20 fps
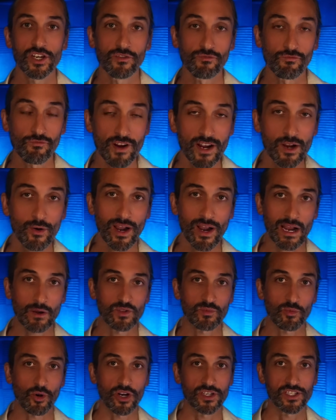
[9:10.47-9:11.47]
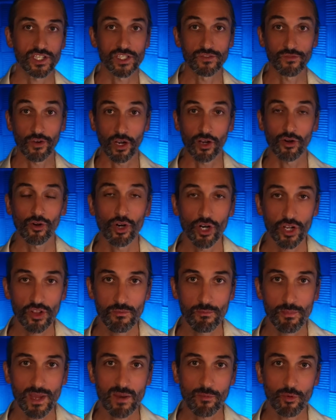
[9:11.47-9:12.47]
in real house prices for longer
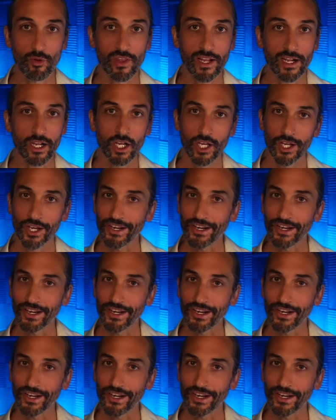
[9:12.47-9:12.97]
than people think,